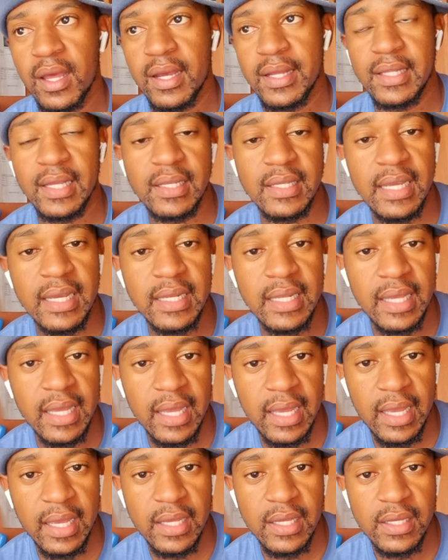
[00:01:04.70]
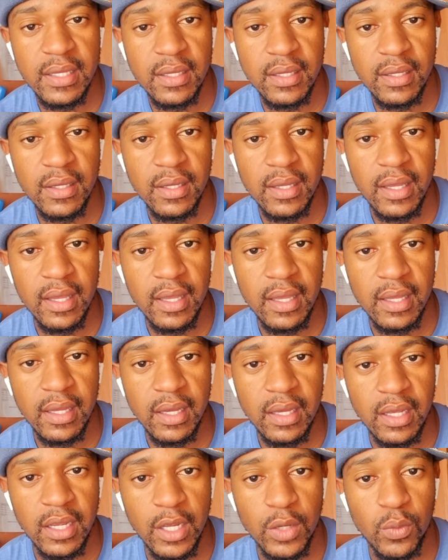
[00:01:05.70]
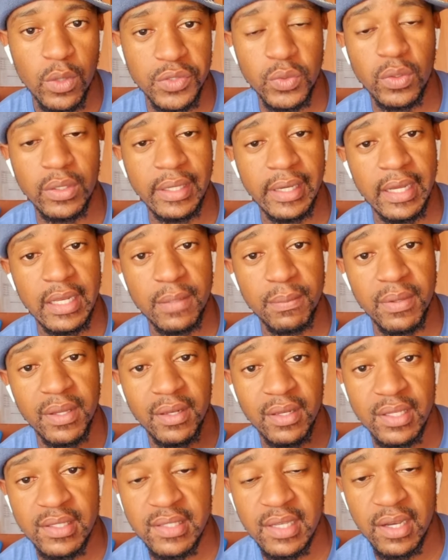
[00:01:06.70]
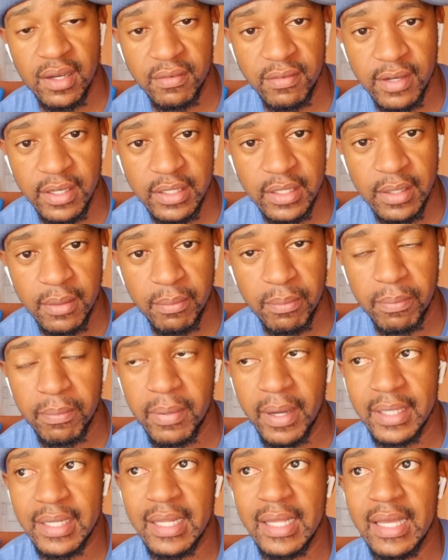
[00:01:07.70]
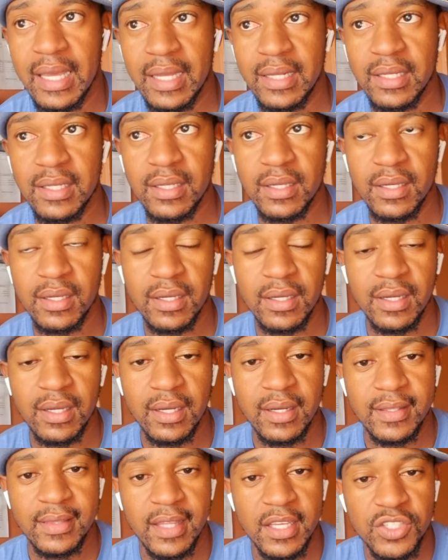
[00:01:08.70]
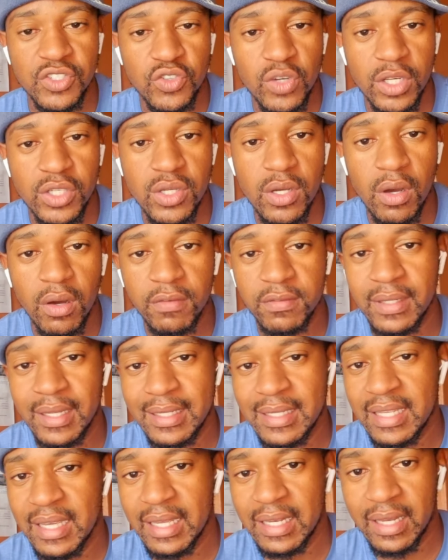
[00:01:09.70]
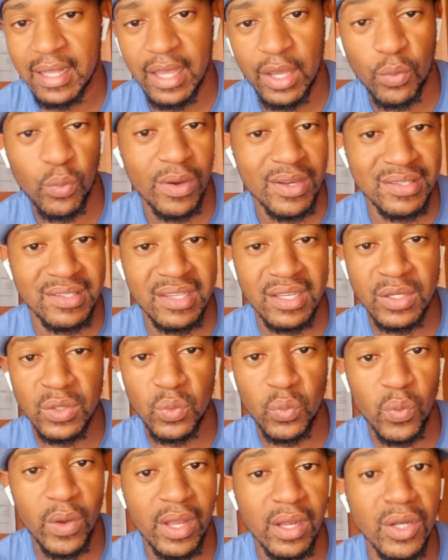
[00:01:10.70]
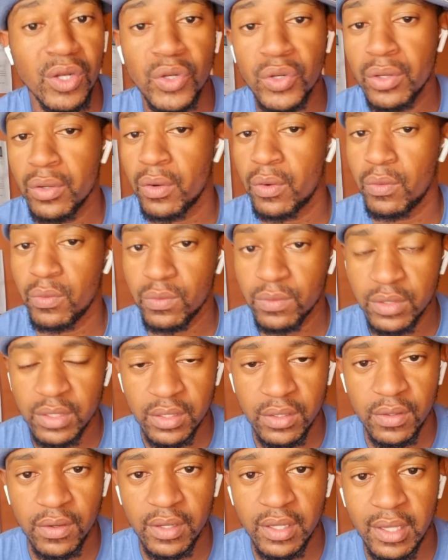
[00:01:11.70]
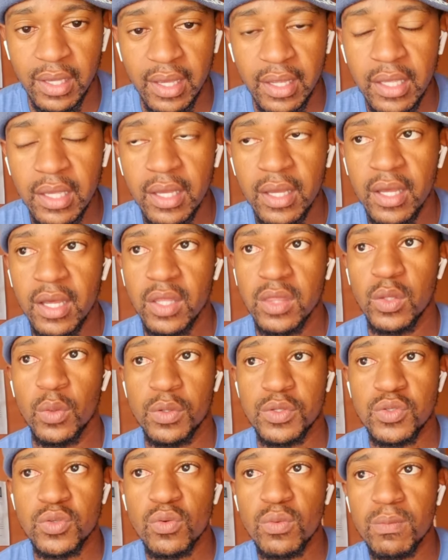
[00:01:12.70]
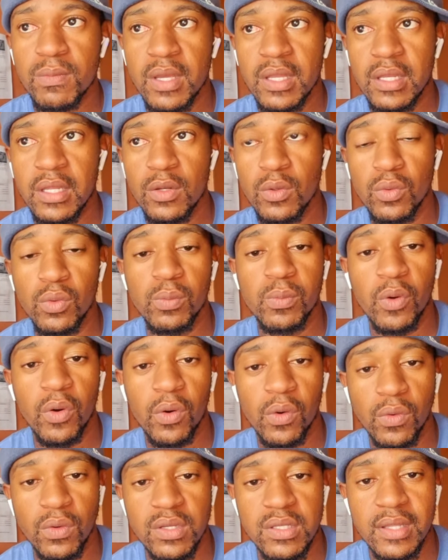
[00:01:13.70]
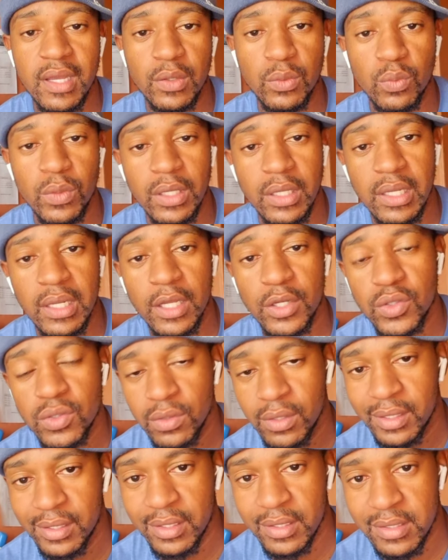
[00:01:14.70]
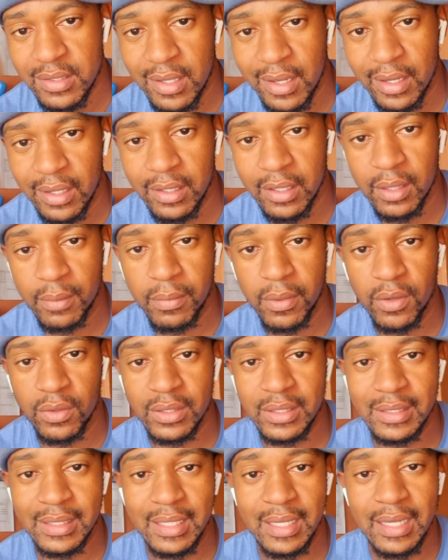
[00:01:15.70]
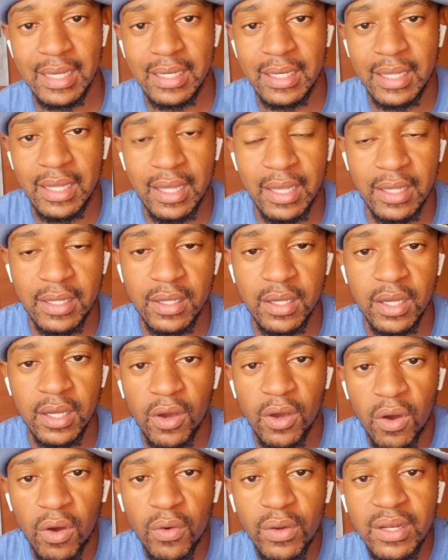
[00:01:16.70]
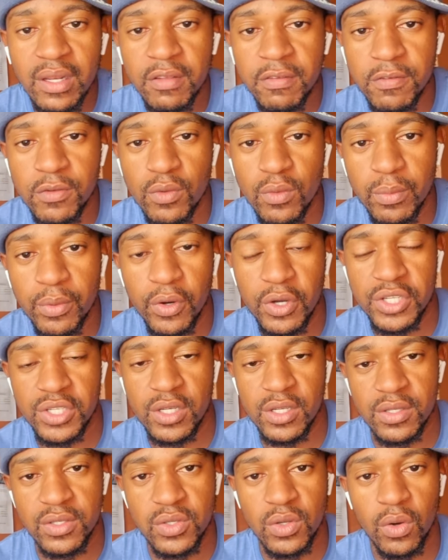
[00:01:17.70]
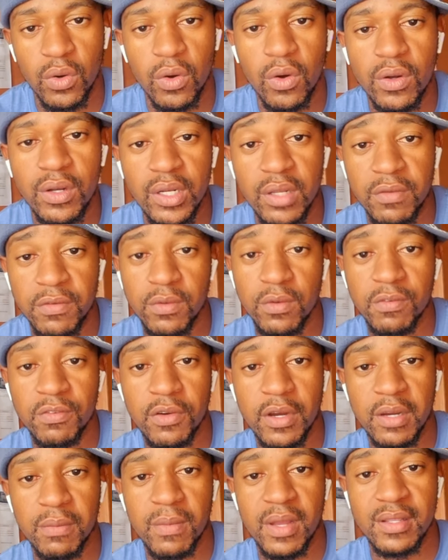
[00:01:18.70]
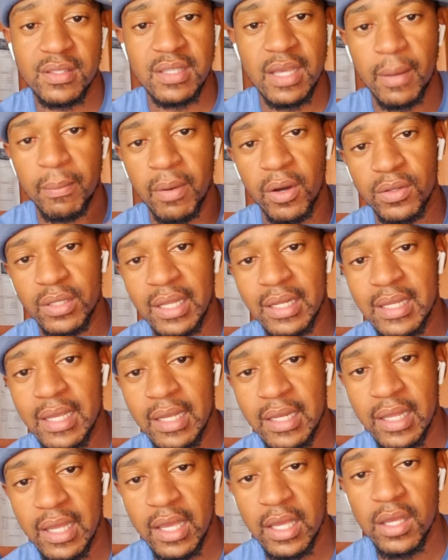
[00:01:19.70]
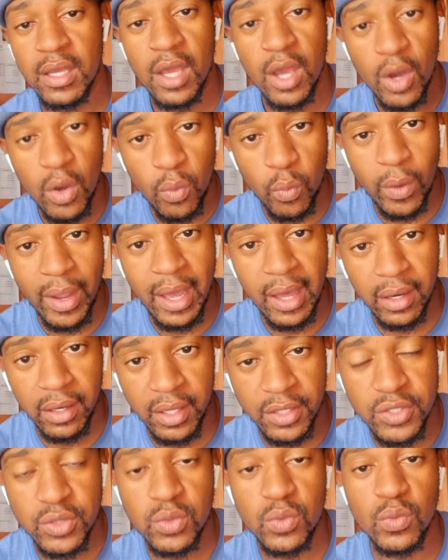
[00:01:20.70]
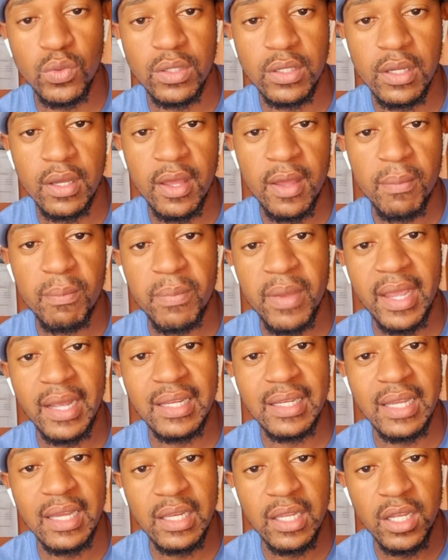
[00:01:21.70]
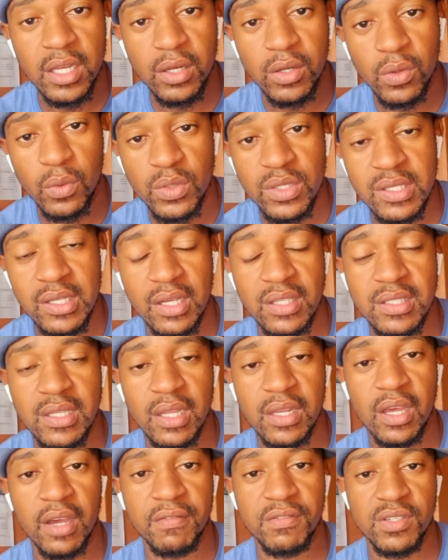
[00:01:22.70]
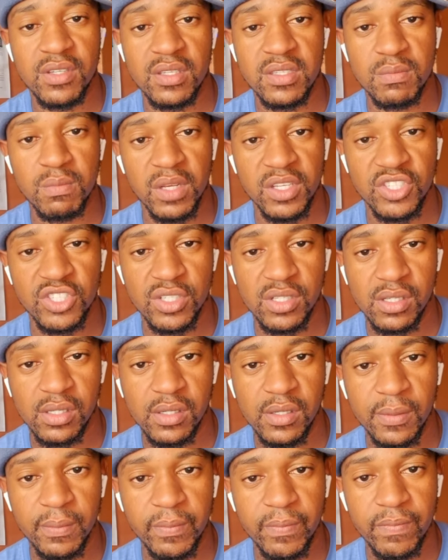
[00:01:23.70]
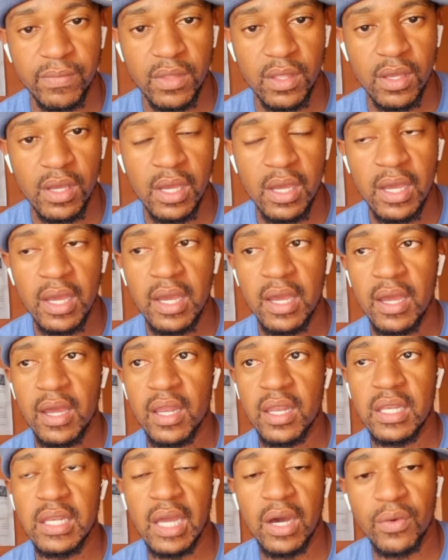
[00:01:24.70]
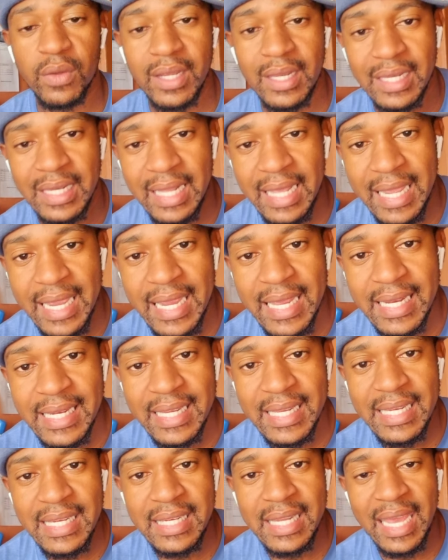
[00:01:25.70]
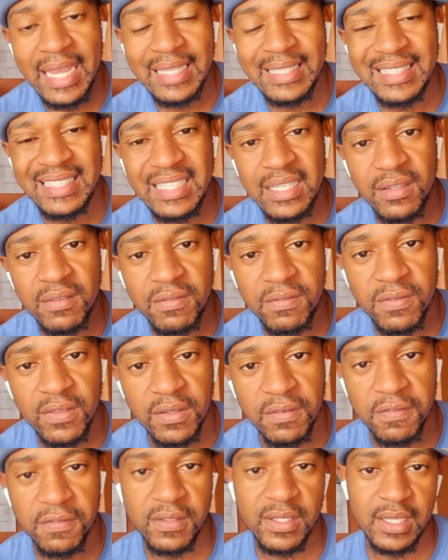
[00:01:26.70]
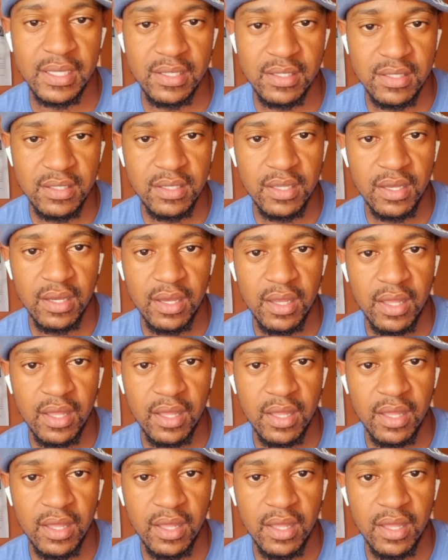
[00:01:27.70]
the DNA, it was already been discovered, but yet the structure of the DNA wasn't well known. Okay, there were so many loopholes that we needed to understand about DNA. Only few portions or only few fragments about the DNA were understood back then in those years that I've just mentioned. Now, in early 1950s,